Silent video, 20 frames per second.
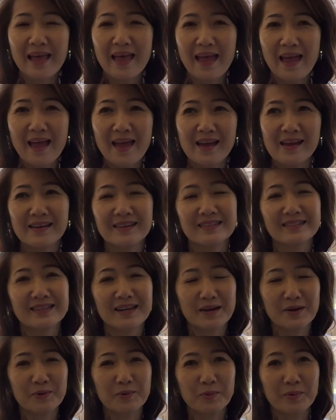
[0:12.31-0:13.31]
and
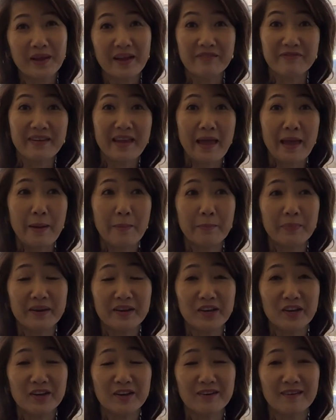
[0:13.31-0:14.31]
we have camped
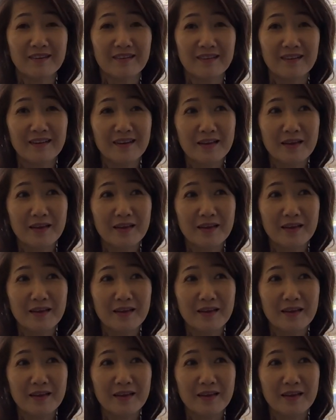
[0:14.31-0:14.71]
in here